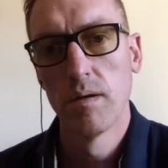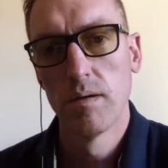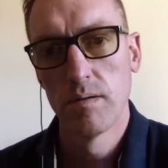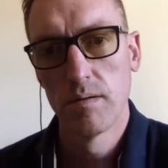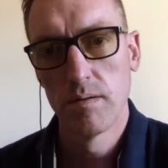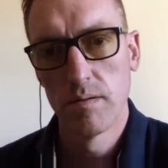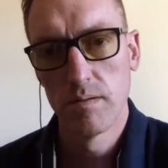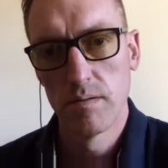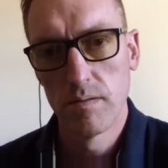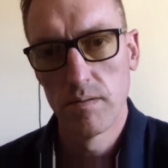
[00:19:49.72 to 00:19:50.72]

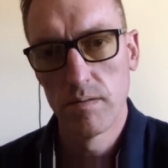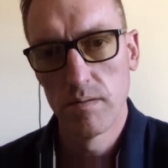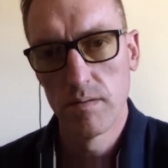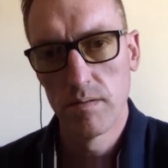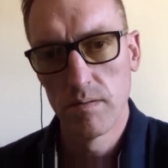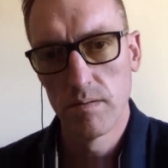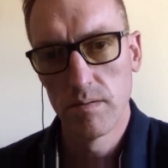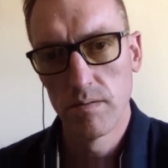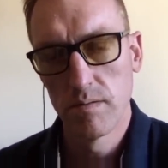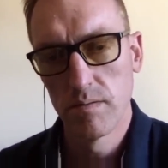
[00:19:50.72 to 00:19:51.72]

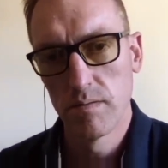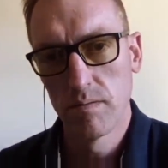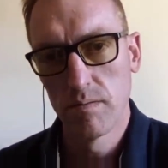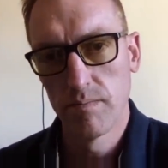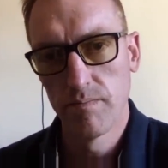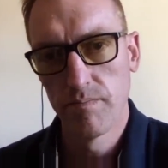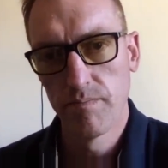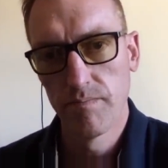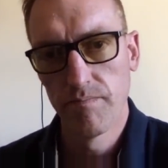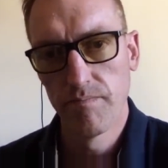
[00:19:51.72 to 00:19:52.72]

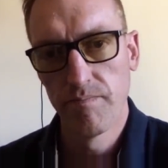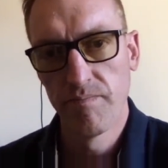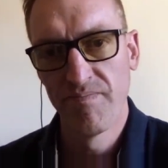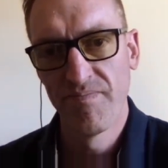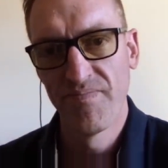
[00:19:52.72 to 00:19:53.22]
(not speaking)